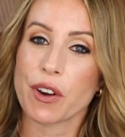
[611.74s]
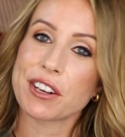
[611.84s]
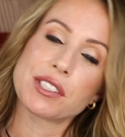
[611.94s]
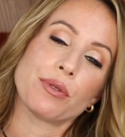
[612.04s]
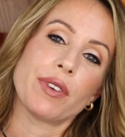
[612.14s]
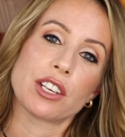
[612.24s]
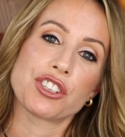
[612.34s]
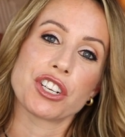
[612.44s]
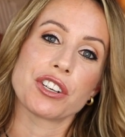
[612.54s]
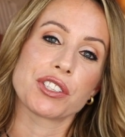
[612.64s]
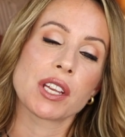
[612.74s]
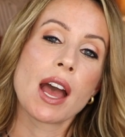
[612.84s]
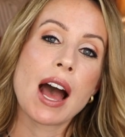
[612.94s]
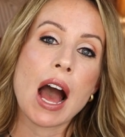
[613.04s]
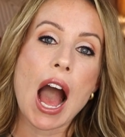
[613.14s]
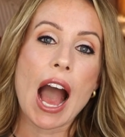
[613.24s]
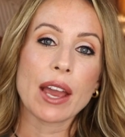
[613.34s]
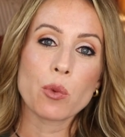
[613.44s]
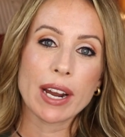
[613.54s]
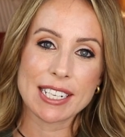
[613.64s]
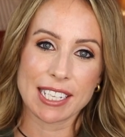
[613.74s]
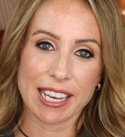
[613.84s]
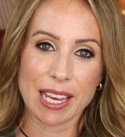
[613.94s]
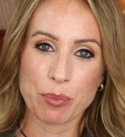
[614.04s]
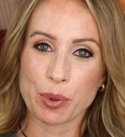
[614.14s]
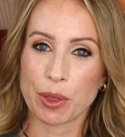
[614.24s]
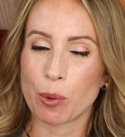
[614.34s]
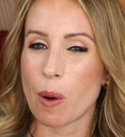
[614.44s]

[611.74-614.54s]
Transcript: As far as the fixtures, I wanted to keep with